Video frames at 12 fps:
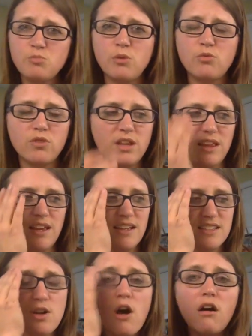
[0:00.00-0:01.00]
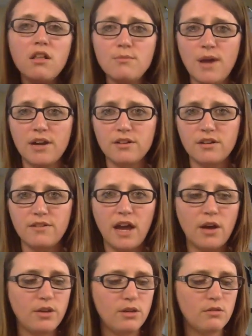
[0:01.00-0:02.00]
but really it's all a matter of
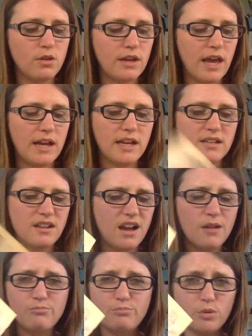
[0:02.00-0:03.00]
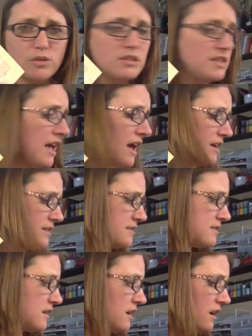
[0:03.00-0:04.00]
how you look at it. Book
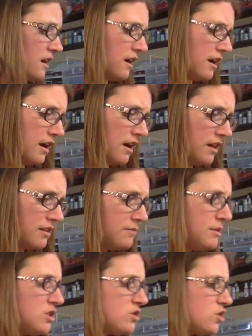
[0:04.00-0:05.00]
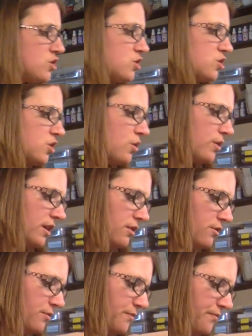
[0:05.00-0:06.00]
text. Let me just show
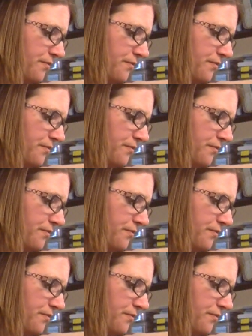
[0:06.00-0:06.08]
you.